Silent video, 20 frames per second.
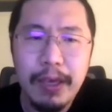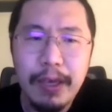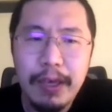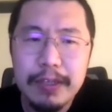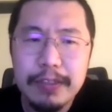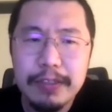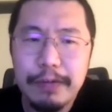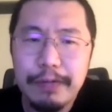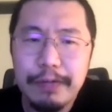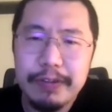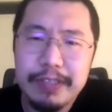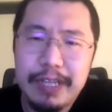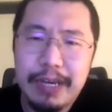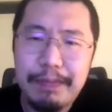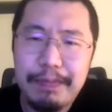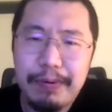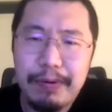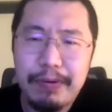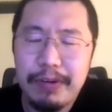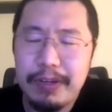So, for
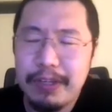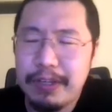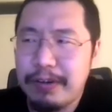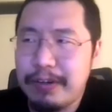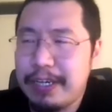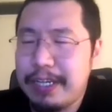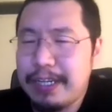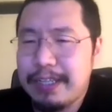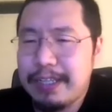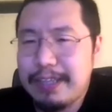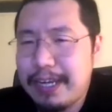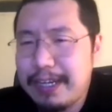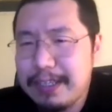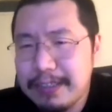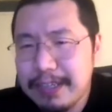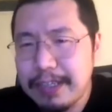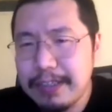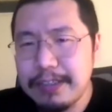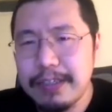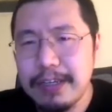example, in a data
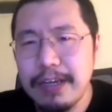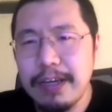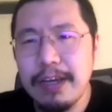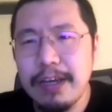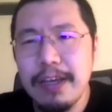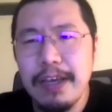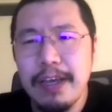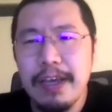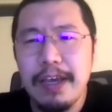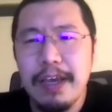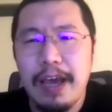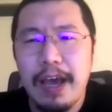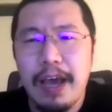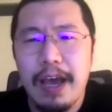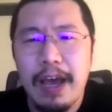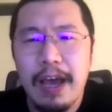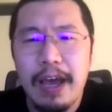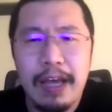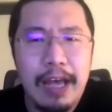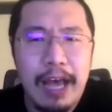center,
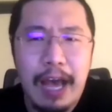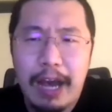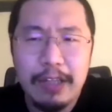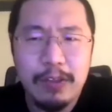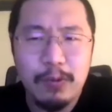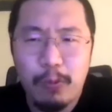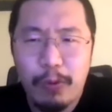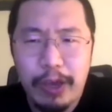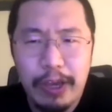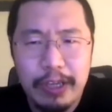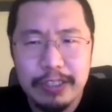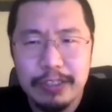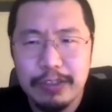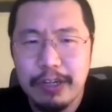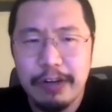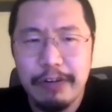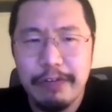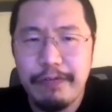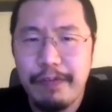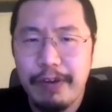hardware is
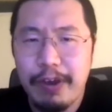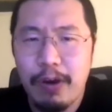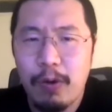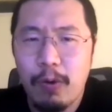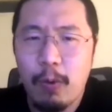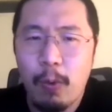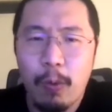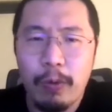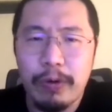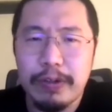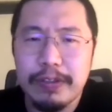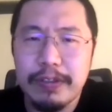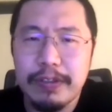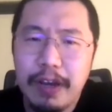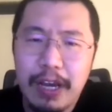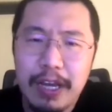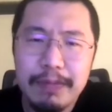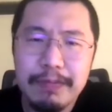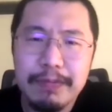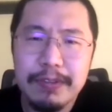going to fail all the time.